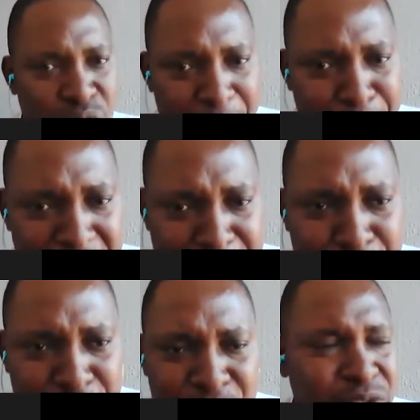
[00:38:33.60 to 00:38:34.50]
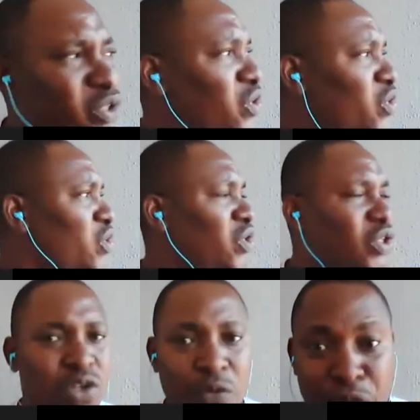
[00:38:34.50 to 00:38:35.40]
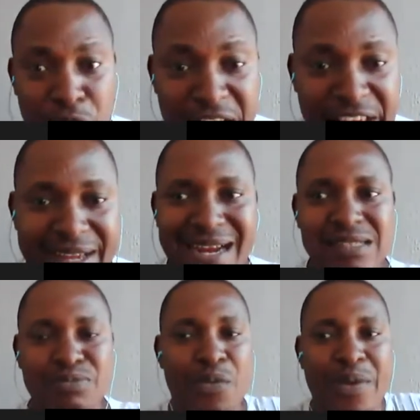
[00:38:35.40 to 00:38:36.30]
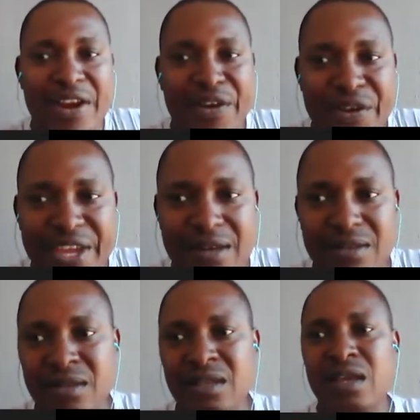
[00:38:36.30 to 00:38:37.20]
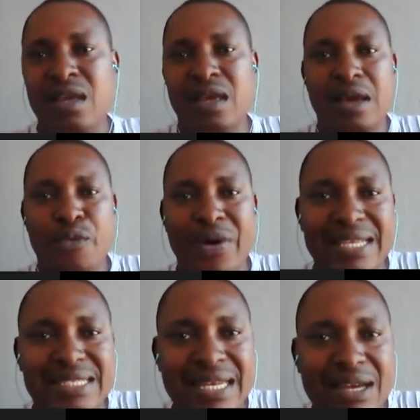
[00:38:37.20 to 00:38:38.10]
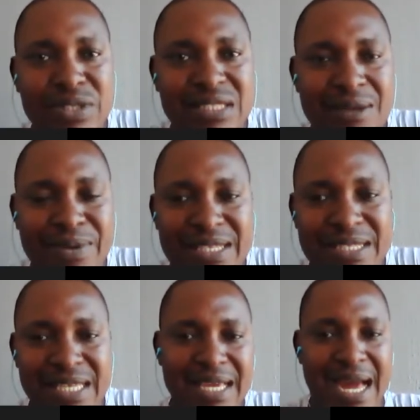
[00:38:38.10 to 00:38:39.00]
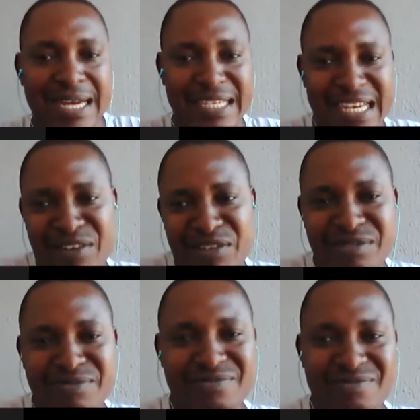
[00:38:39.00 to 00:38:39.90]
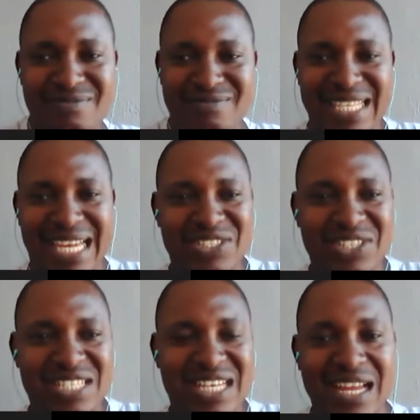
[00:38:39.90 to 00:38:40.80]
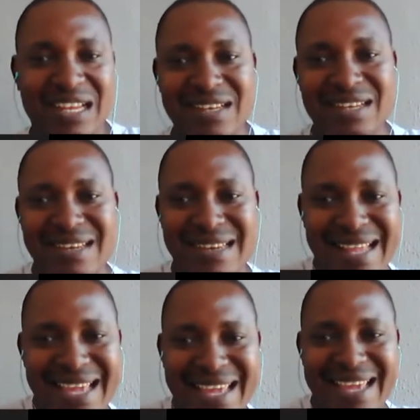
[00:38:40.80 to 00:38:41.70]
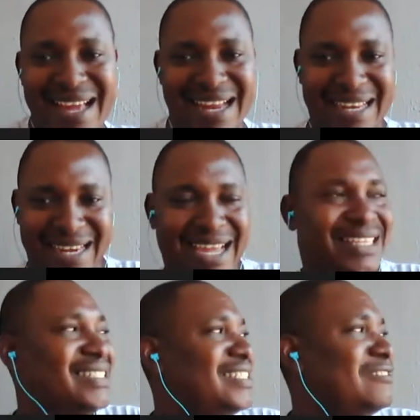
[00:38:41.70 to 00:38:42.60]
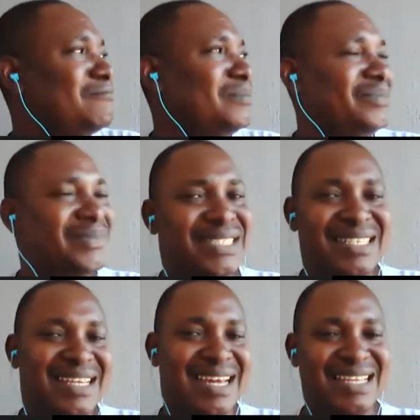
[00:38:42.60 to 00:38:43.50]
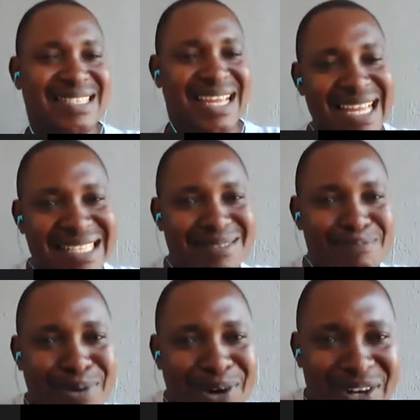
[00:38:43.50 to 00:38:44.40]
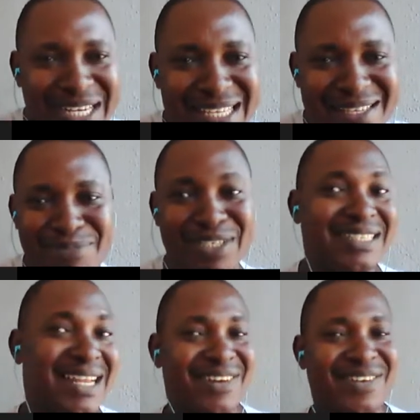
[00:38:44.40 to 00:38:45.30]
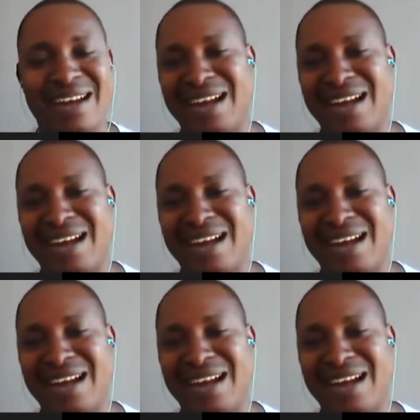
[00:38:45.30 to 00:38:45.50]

for people to fully grasp what we are doing. When I started with TBC and now, they are just like day and night. I started poorly, but now